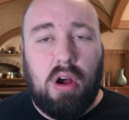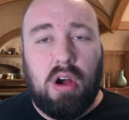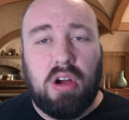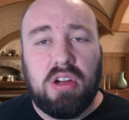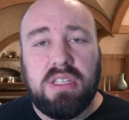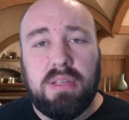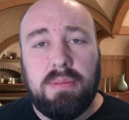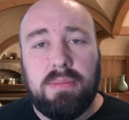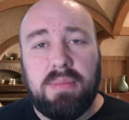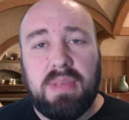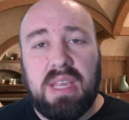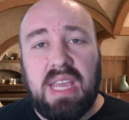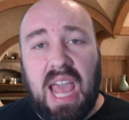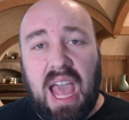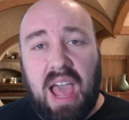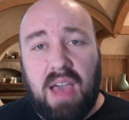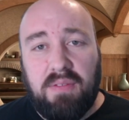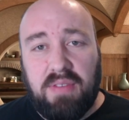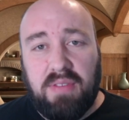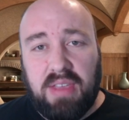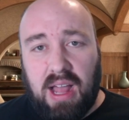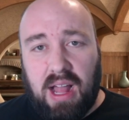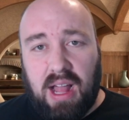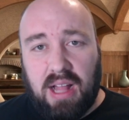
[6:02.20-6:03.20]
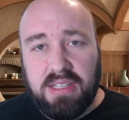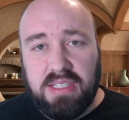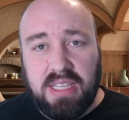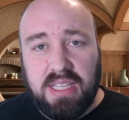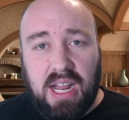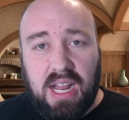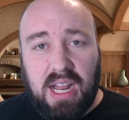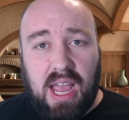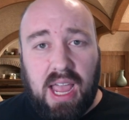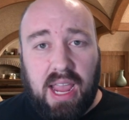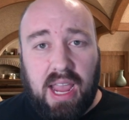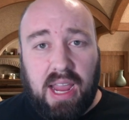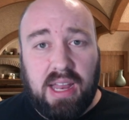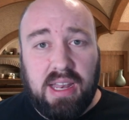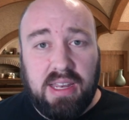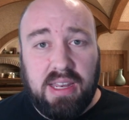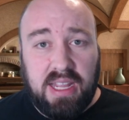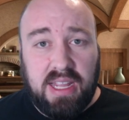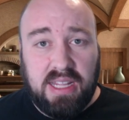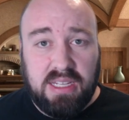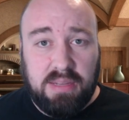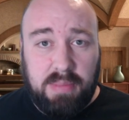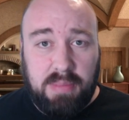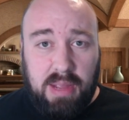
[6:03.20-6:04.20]
some caveats that I
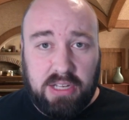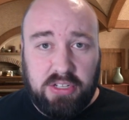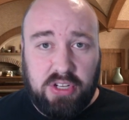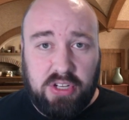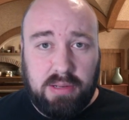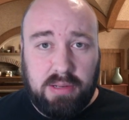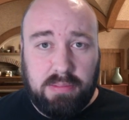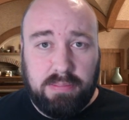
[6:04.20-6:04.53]
need to mention.